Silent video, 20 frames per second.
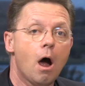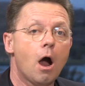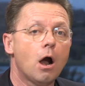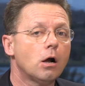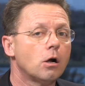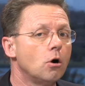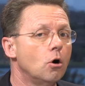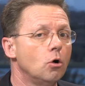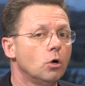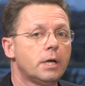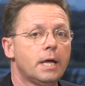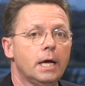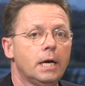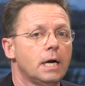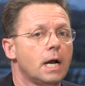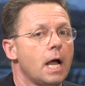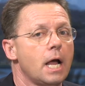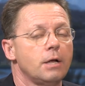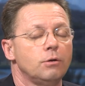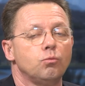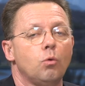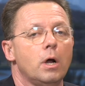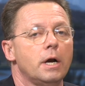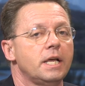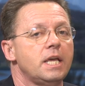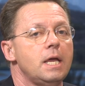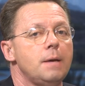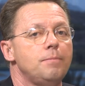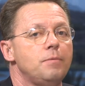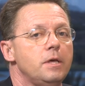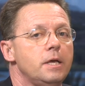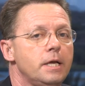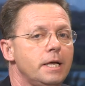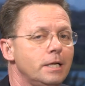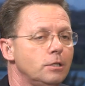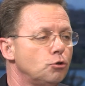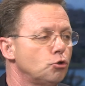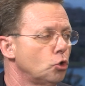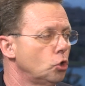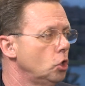Our goal, Ken and I want to keep the
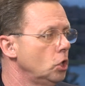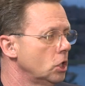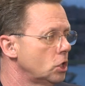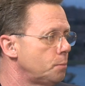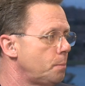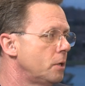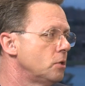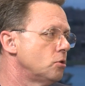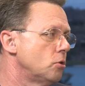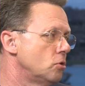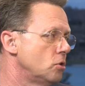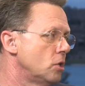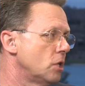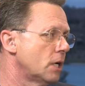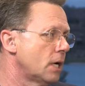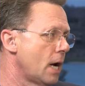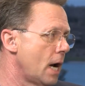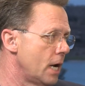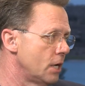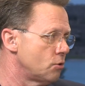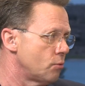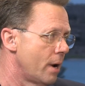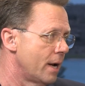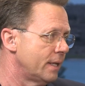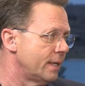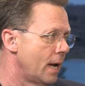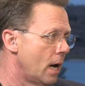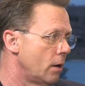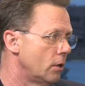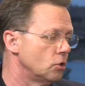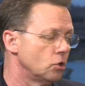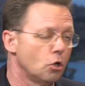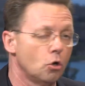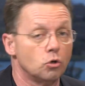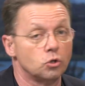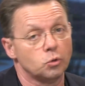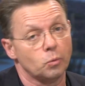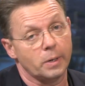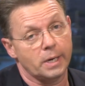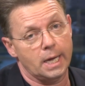internal expenses of the contract down as
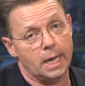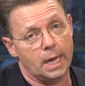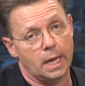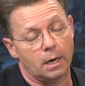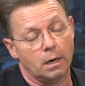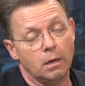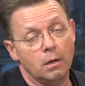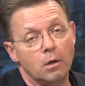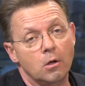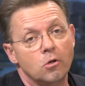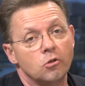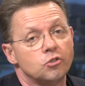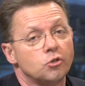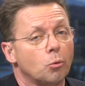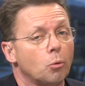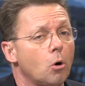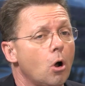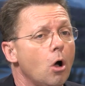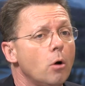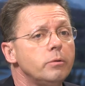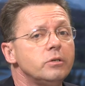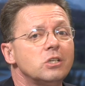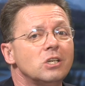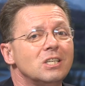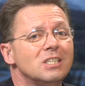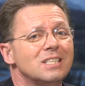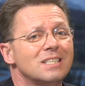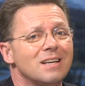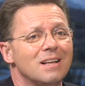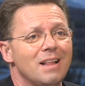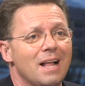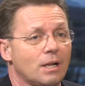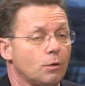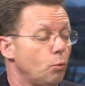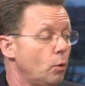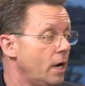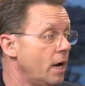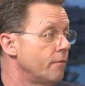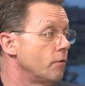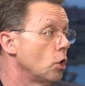low as we can. So we're always going to
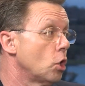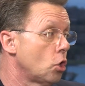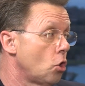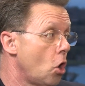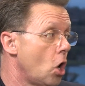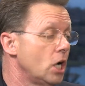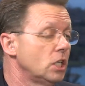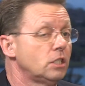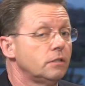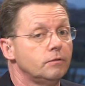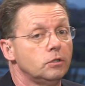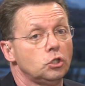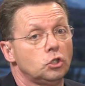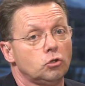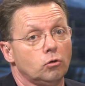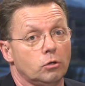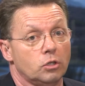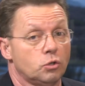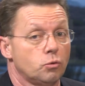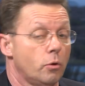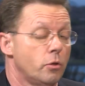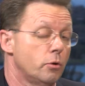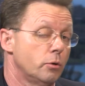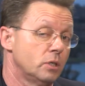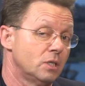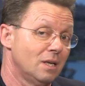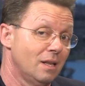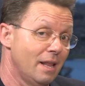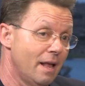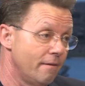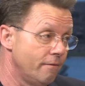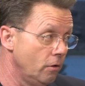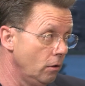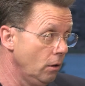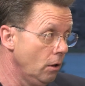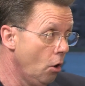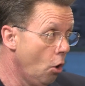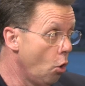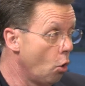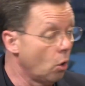select whatever cost of insurance, whether it's
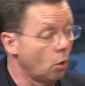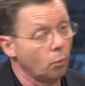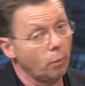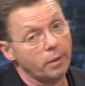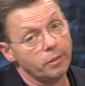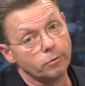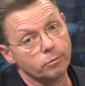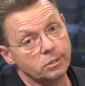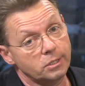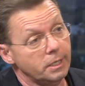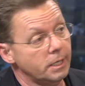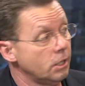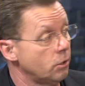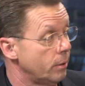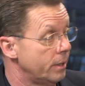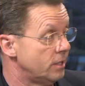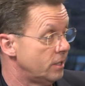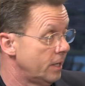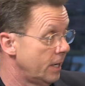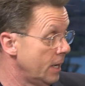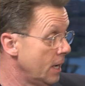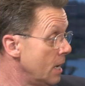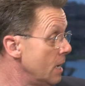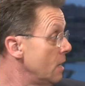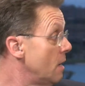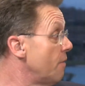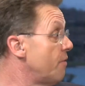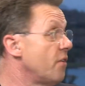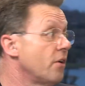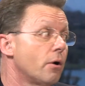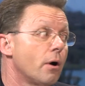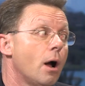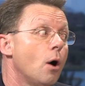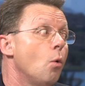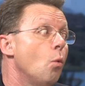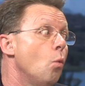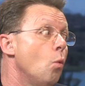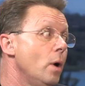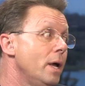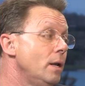level or whether it's increasing, to figure
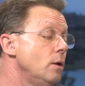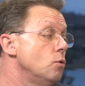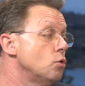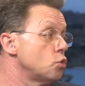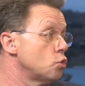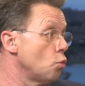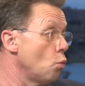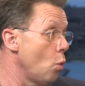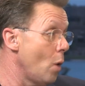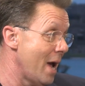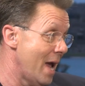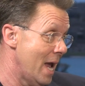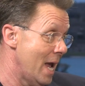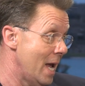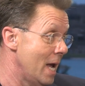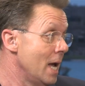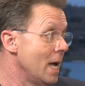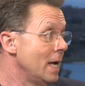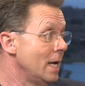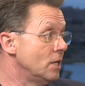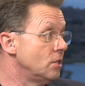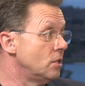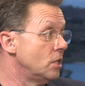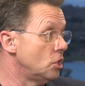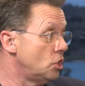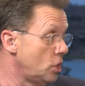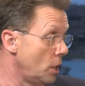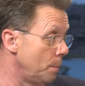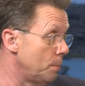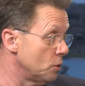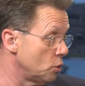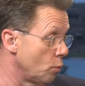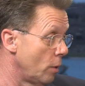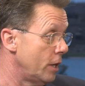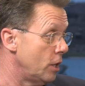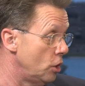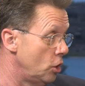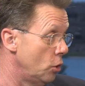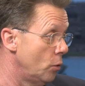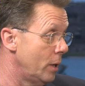out which way is the cheapest
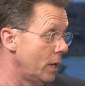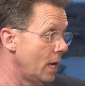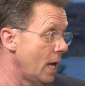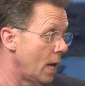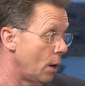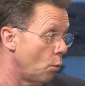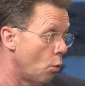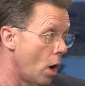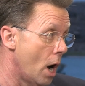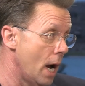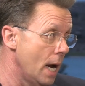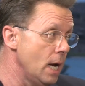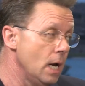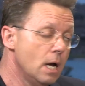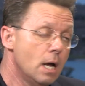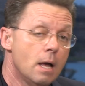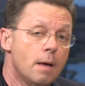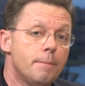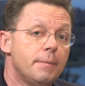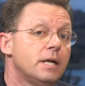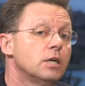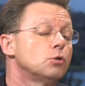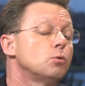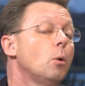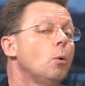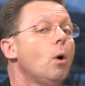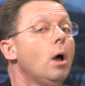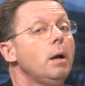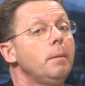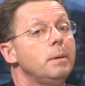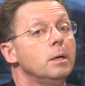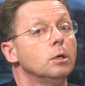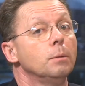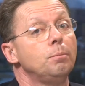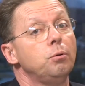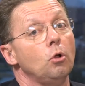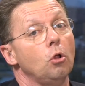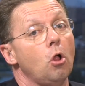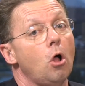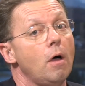way to do it and why. Because we want to be able
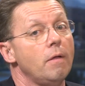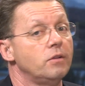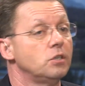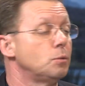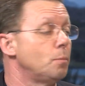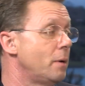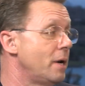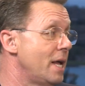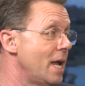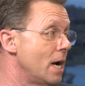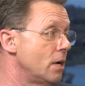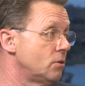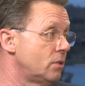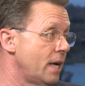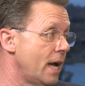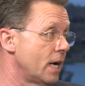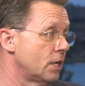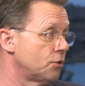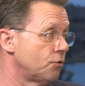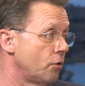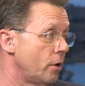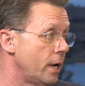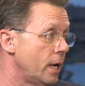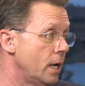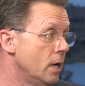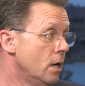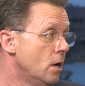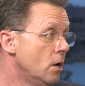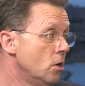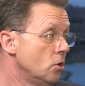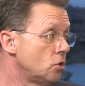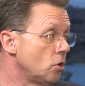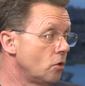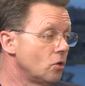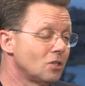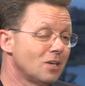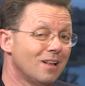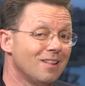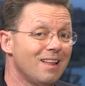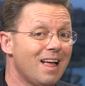to pull all this money out tax free. So
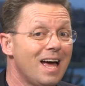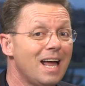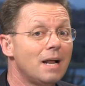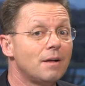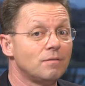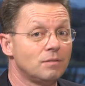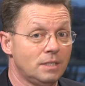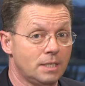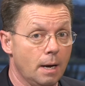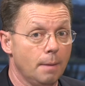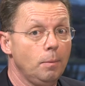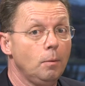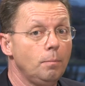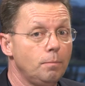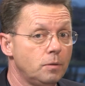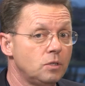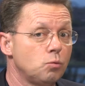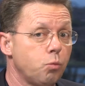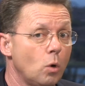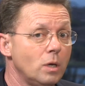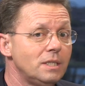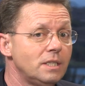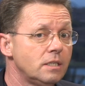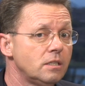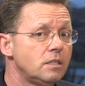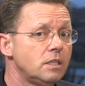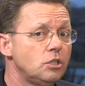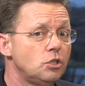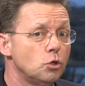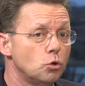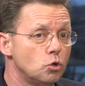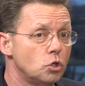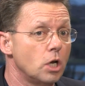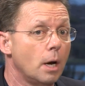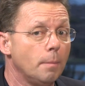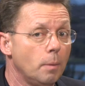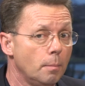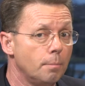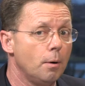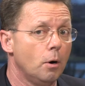there's a lot of double, 162
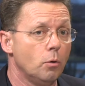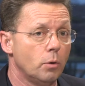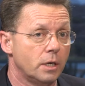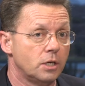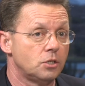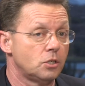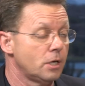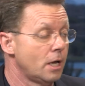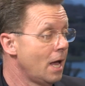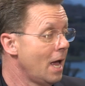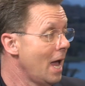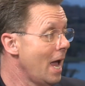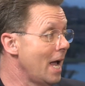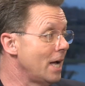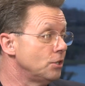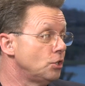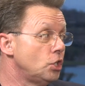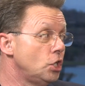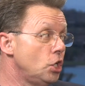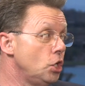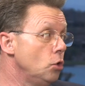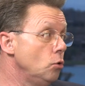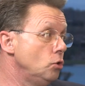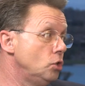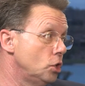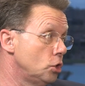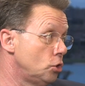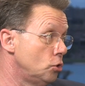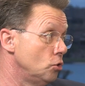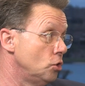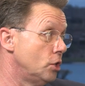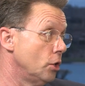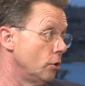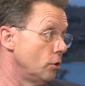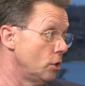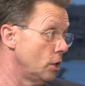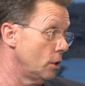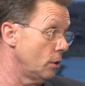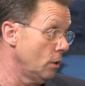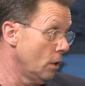double bonus has huge issues
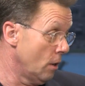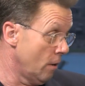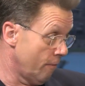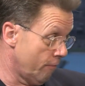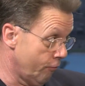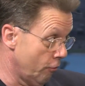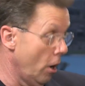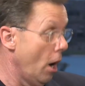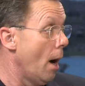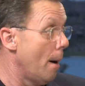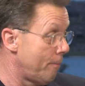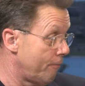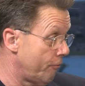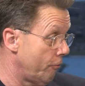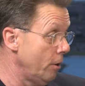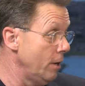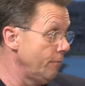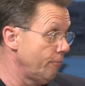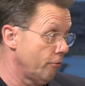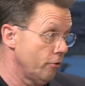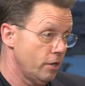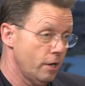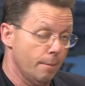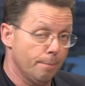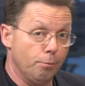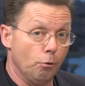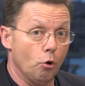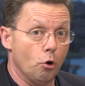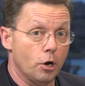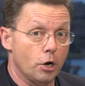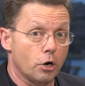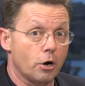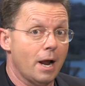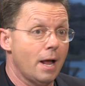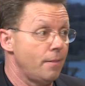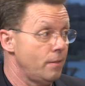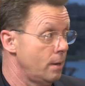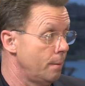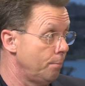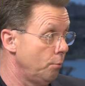during the front, upfront for the employer
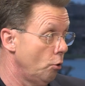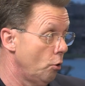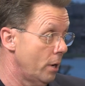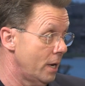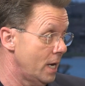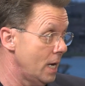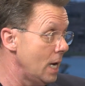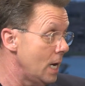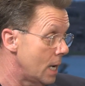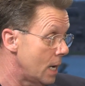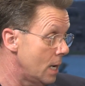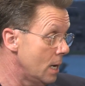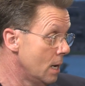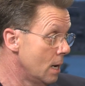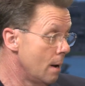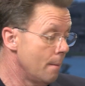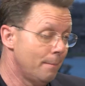and the employee,